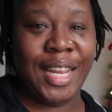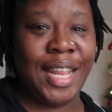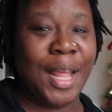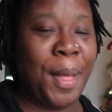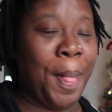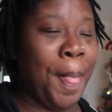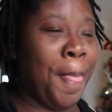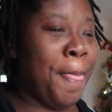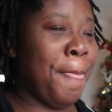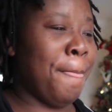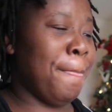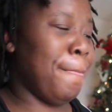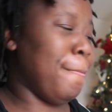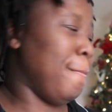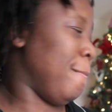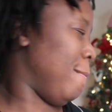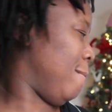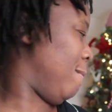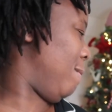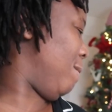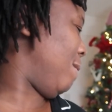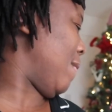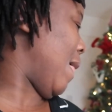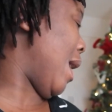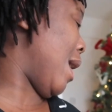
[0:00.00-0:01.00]

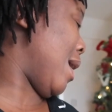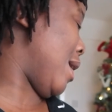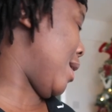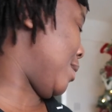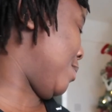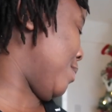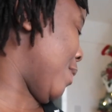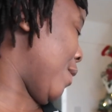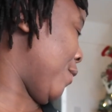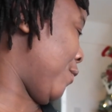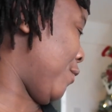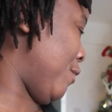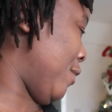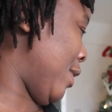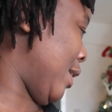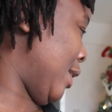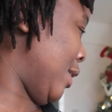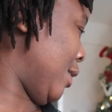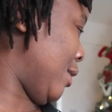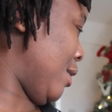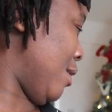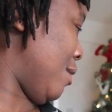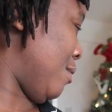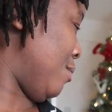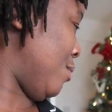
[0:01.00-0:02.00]
I had my
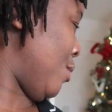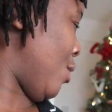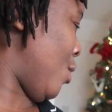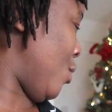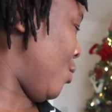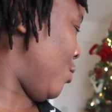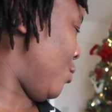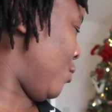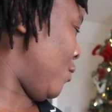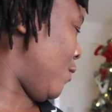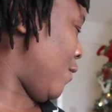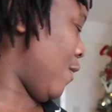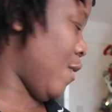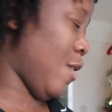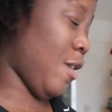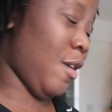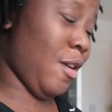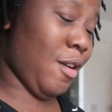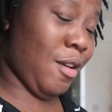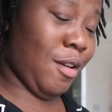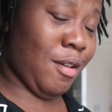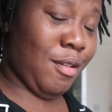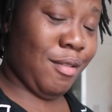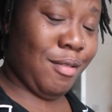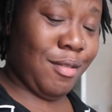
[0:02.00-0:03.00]
friend come
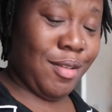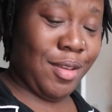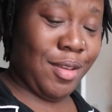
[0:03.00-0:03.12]
over.